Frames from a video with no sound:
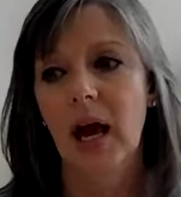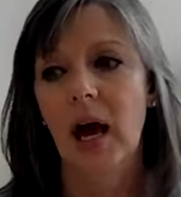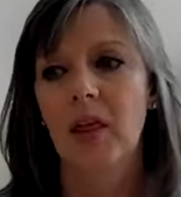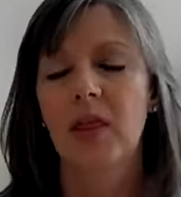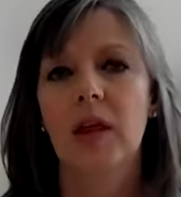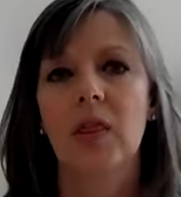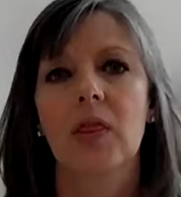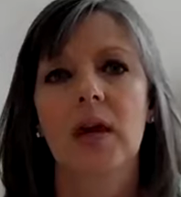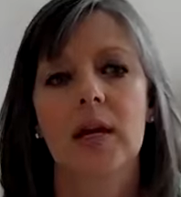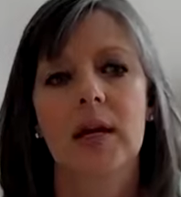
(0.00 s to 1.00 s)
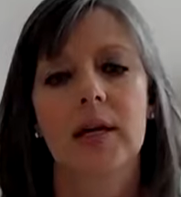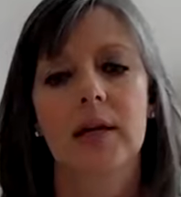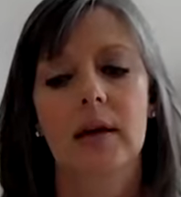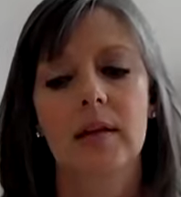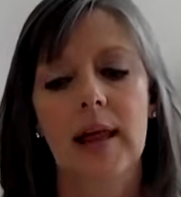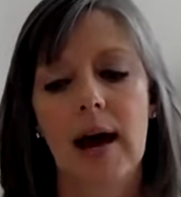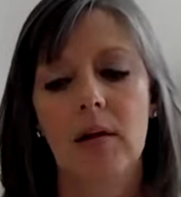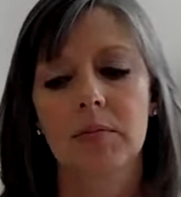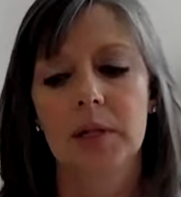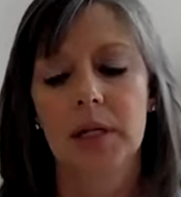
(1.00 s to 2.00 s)
I think that it
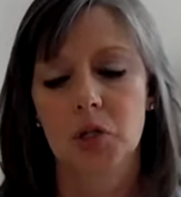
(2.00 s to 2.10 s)
allowed me